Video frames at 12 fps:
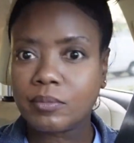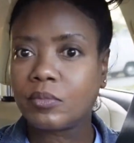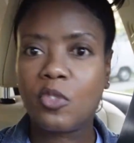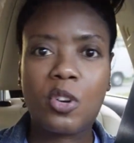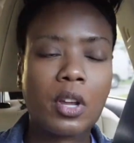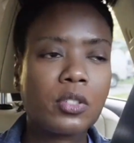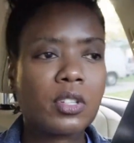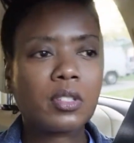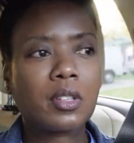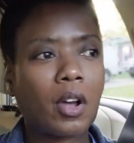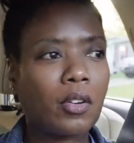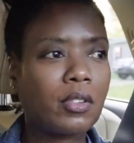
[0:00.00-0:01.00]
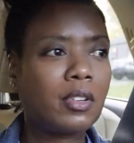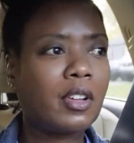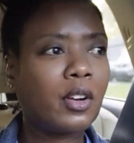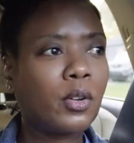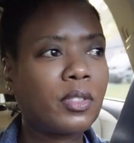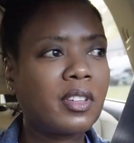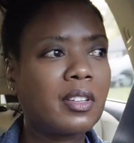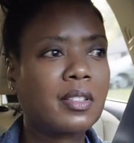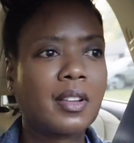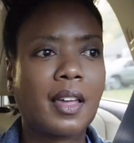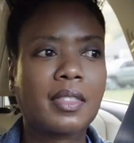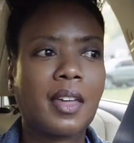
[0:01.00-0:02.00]
You know, just little
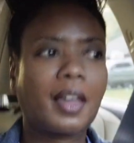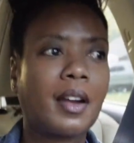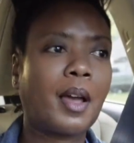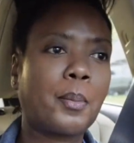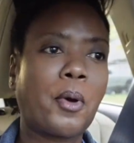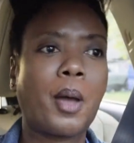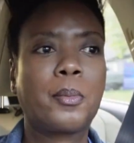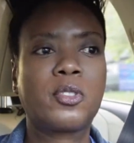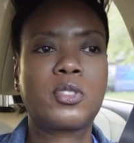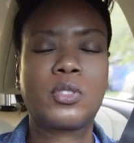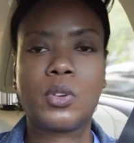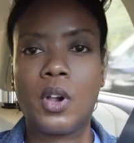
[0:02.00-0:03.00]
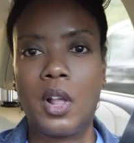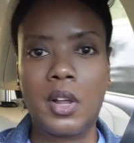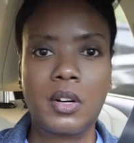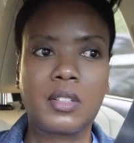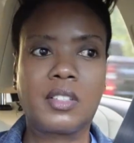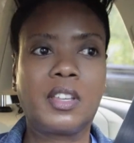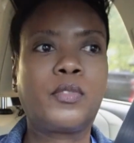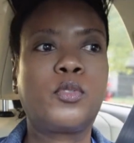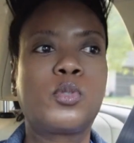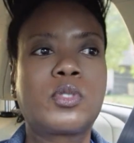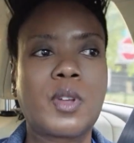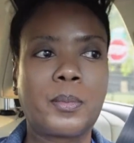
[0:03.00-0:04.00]
things like that, I promise you, give
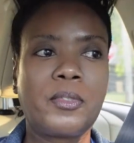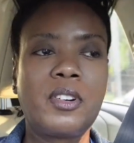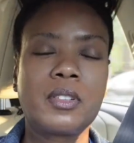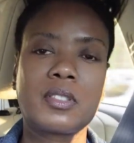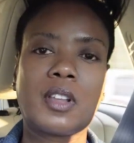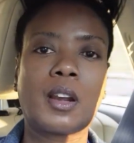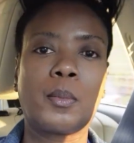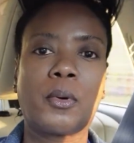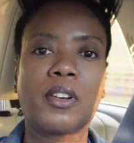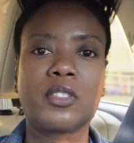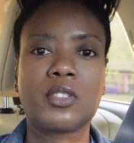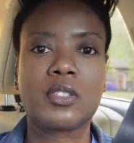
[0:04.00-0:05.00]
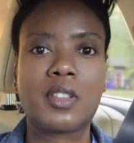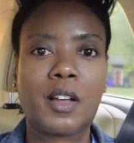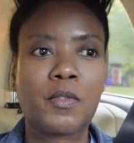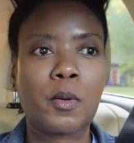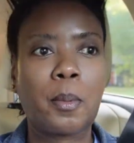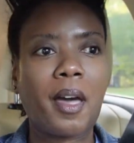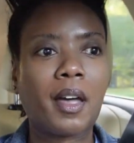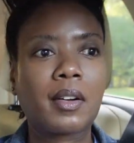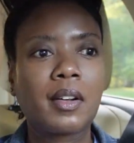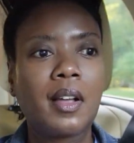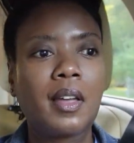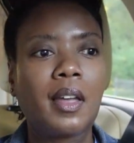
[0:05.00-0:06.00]
you something to celebrate yourself about
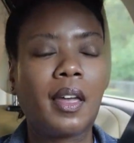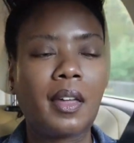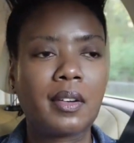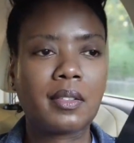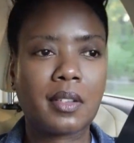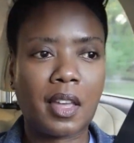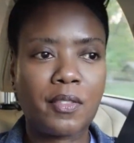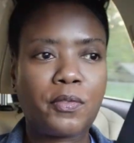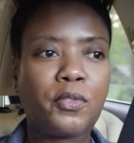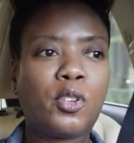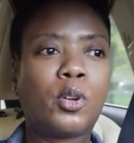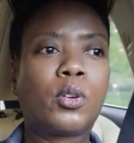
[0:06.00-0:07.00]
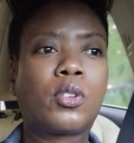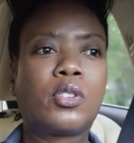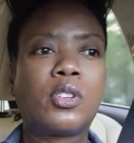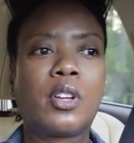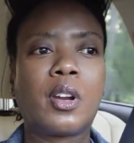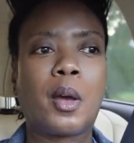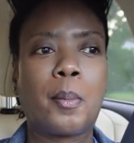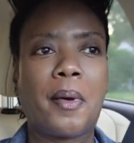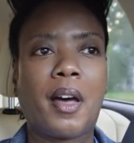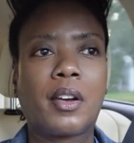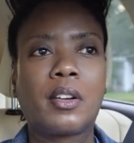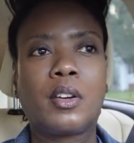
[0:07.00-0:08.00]
and feel good
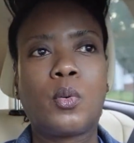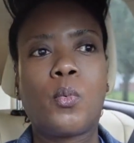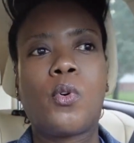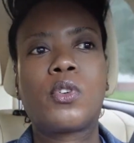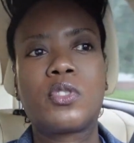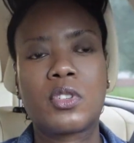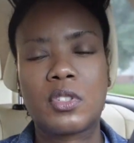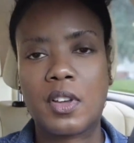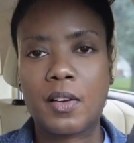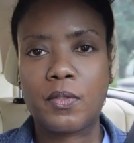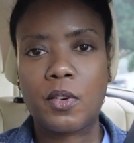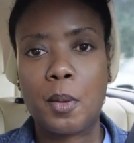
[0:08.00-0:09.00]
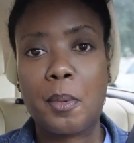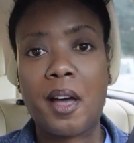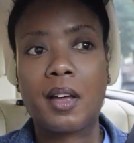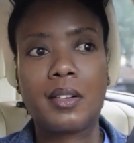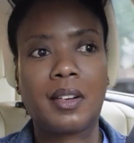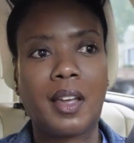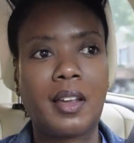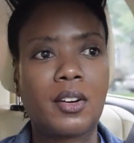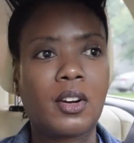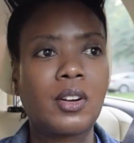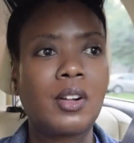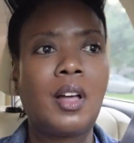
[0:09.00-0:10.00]
about and reward yourself about
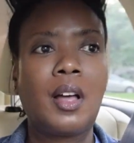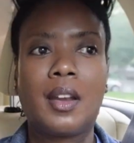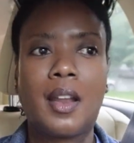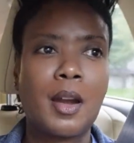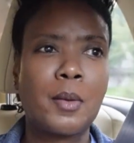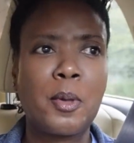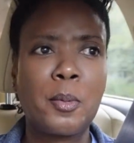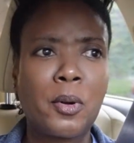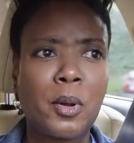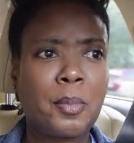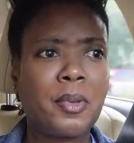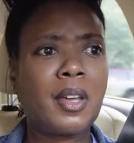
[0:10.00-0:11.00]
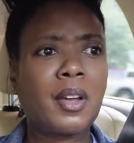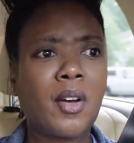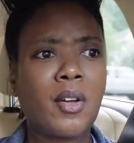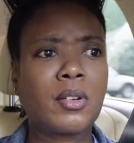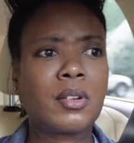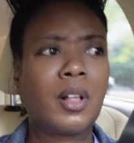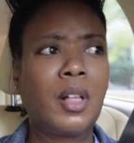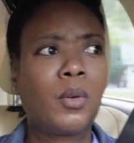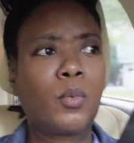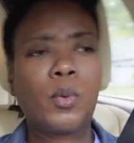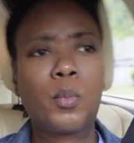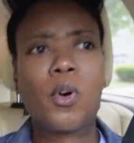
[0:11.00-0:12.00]
later. A lot of people are big on
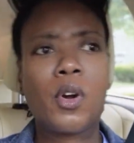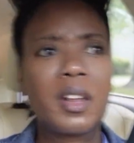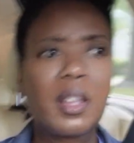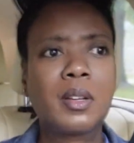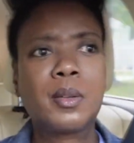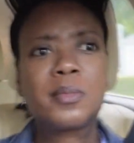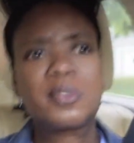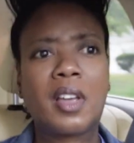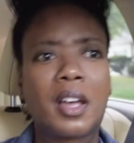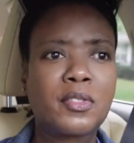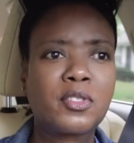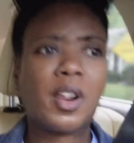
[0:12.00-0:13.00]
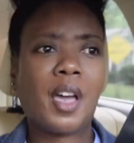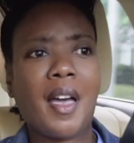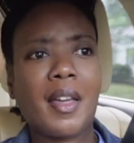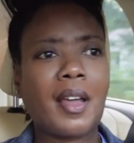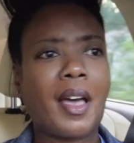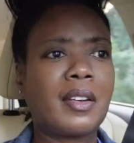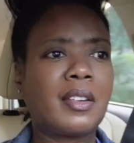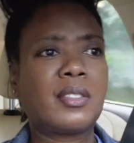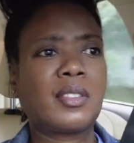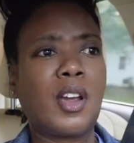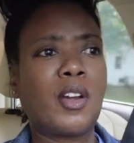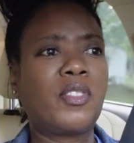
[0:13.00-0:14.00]
rewarding themselves. You know, I
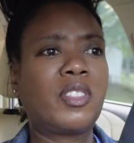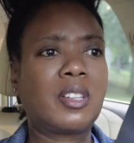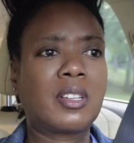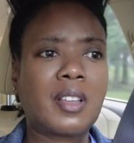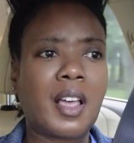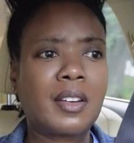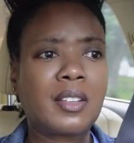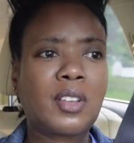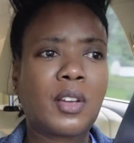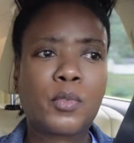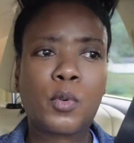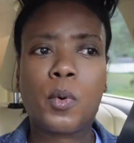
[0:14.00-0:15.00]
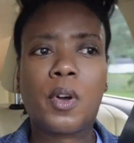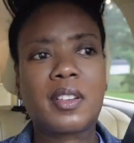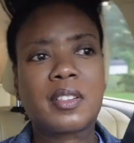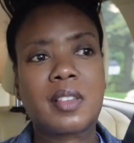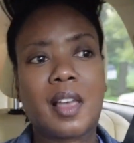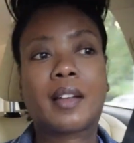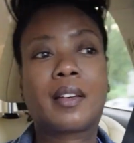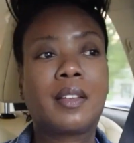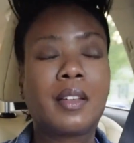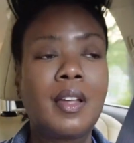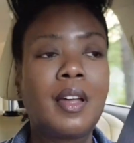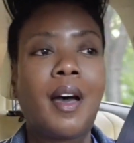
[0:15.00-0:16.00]
deserve this. I deserve for what exactly?
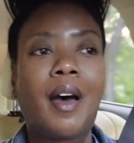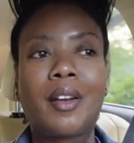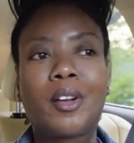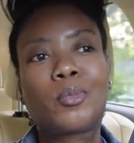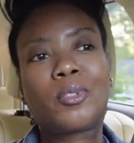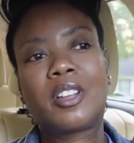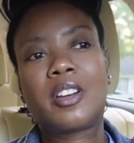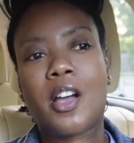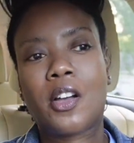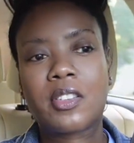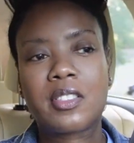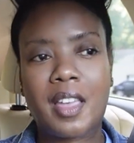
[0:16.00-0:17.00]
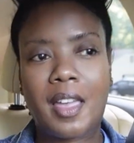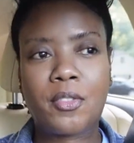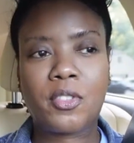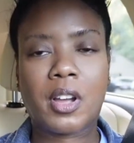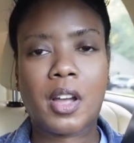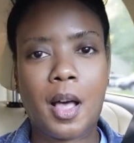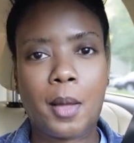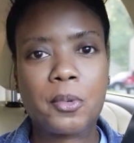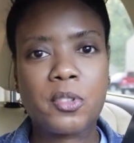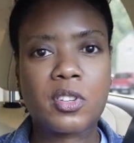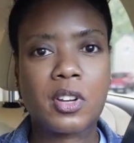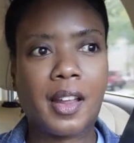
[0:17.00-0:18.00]
I don't really know, because they haven't
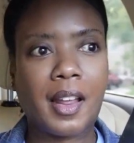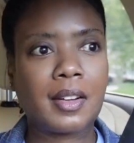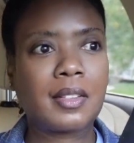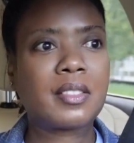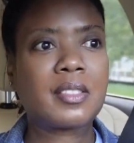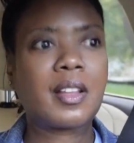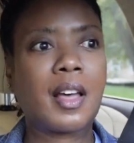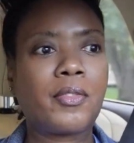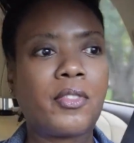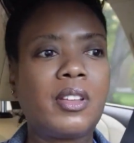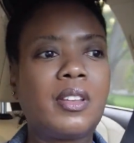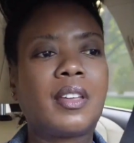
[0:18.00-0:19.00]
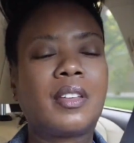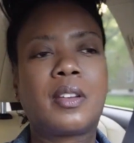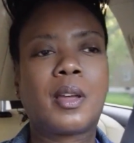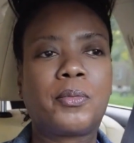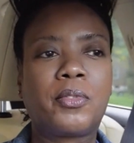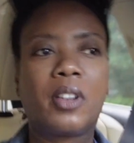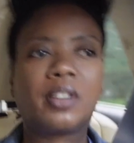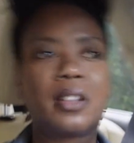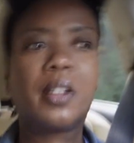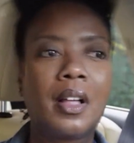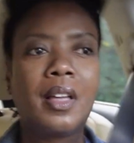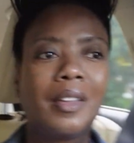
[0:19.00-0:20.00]
accomplished a lot of this stuff and they end up feeling
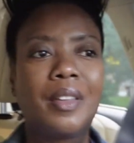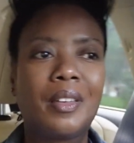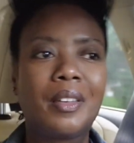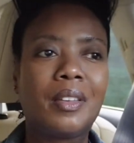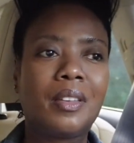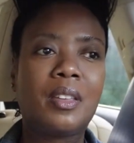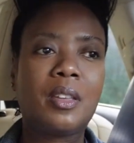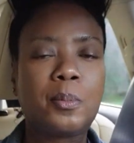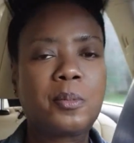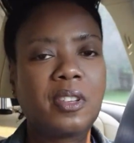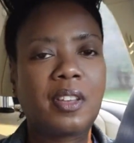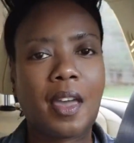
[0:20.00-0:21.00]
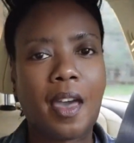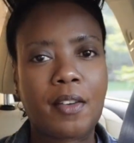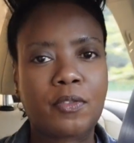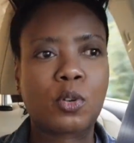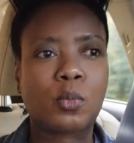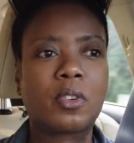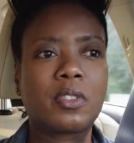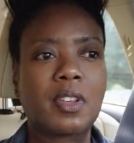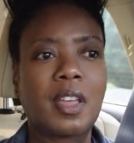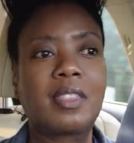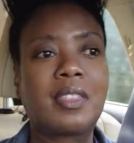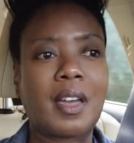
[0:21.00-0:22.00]
empty afterwards.
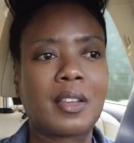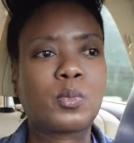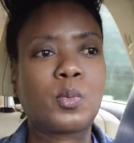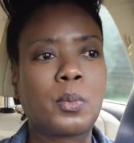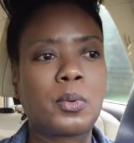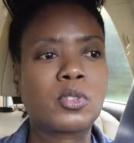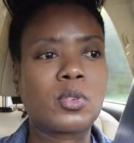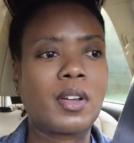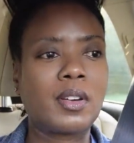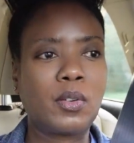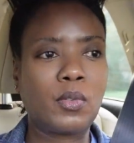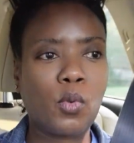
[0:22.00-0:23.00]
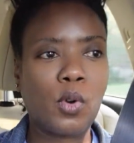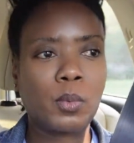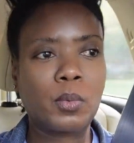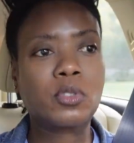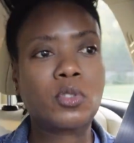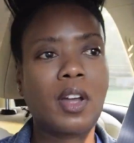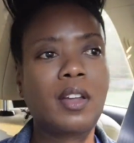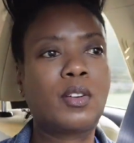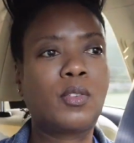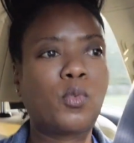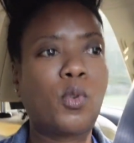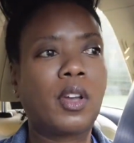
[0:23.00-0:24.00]
And that's what we're trying to avoid. We're trying to
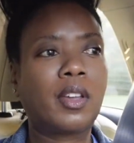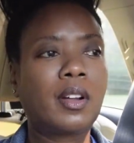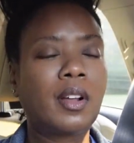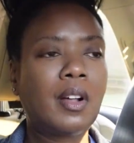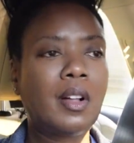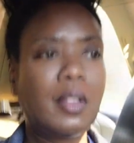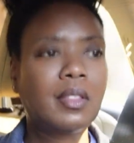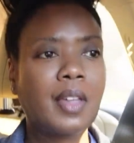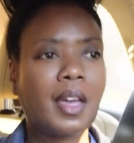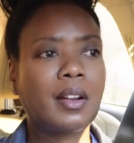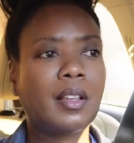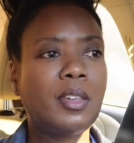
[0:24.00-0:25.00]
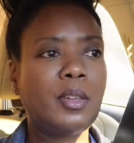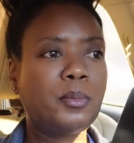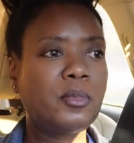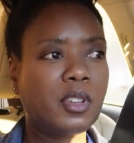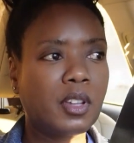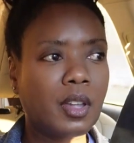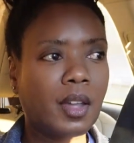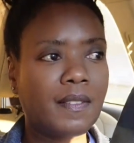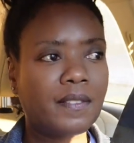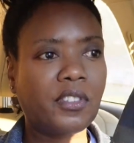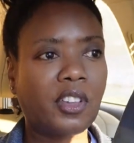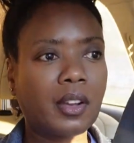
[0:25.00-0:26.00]
avoid that empty
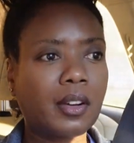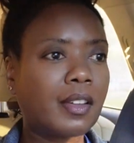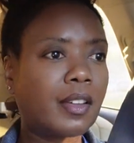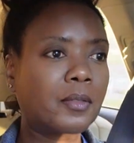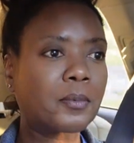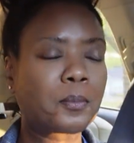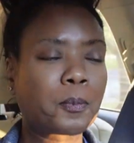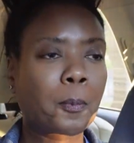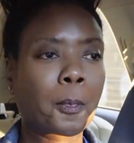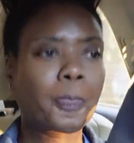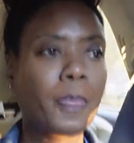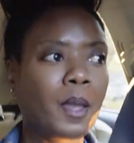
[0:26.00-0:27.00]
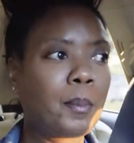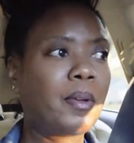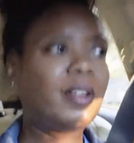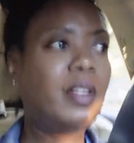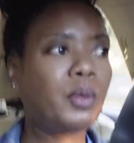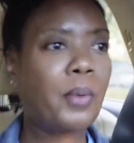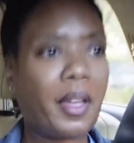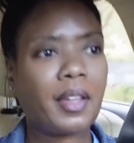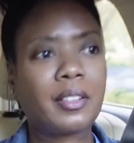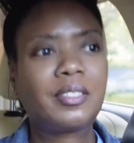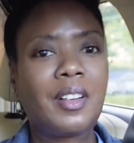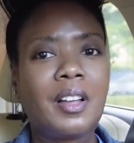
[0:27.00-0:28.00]
feeling. But anyway,
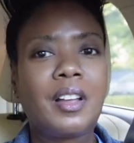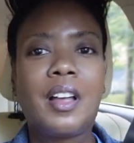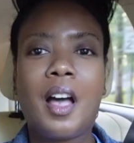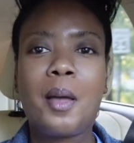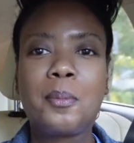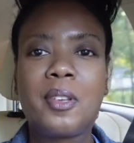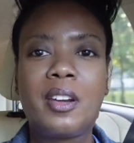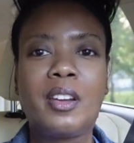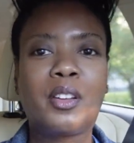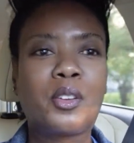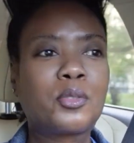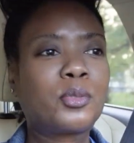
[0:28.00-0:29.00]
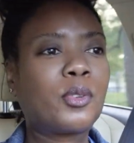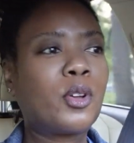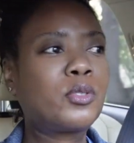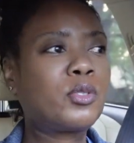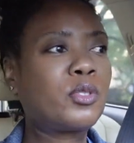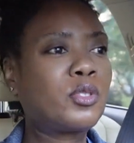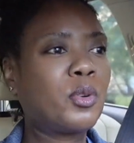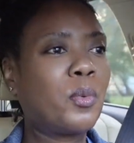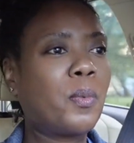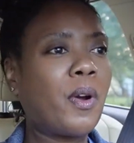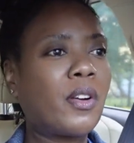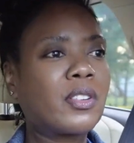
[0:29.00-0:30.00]
I'm getting closer to
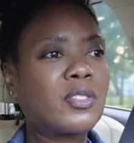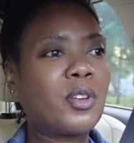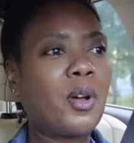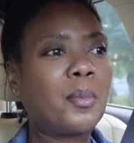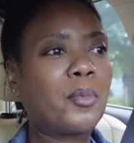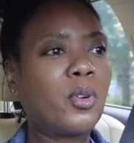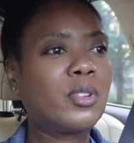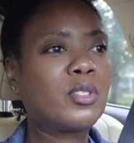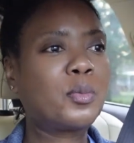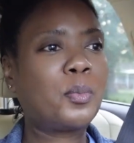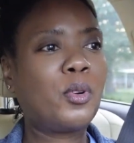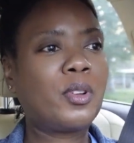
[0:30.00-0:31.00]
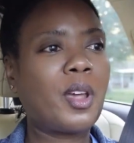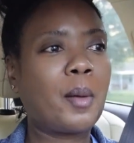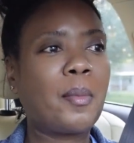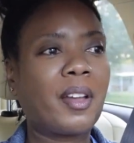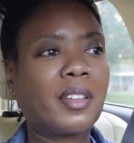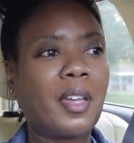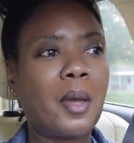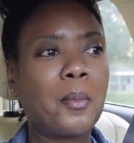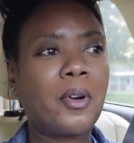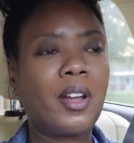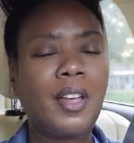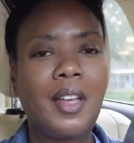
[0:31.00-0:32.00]
work, so I'm going to pull down my
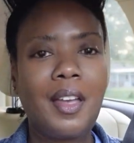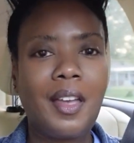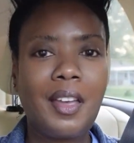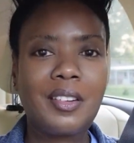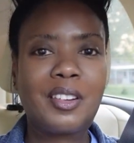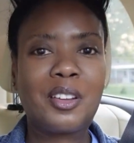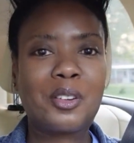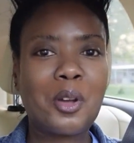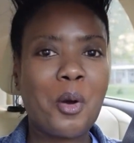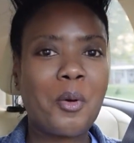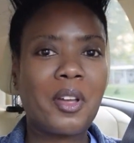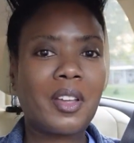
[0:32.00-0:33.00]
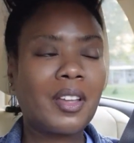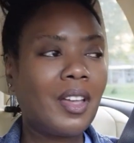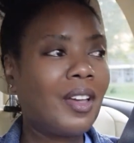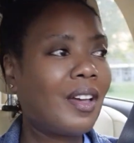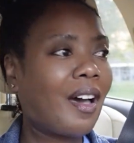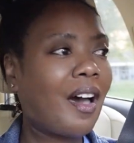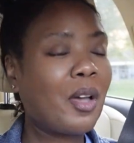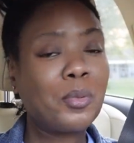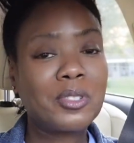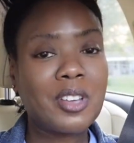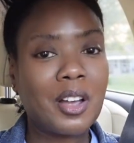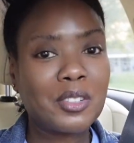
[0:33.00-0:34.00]
camera and get going. I will
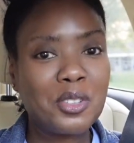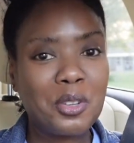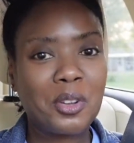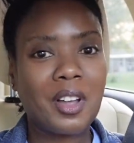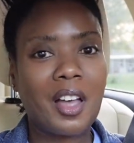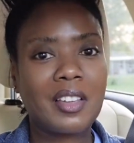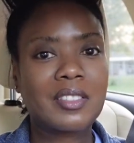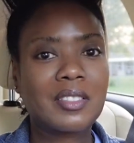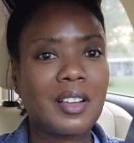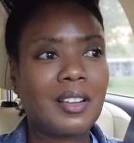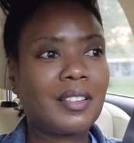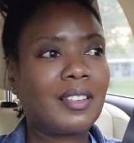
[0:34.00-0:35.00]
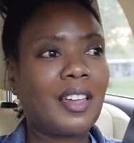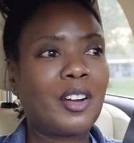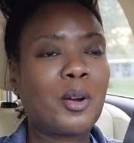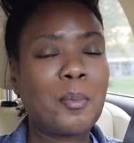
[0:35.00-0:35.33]
talk to you guys later.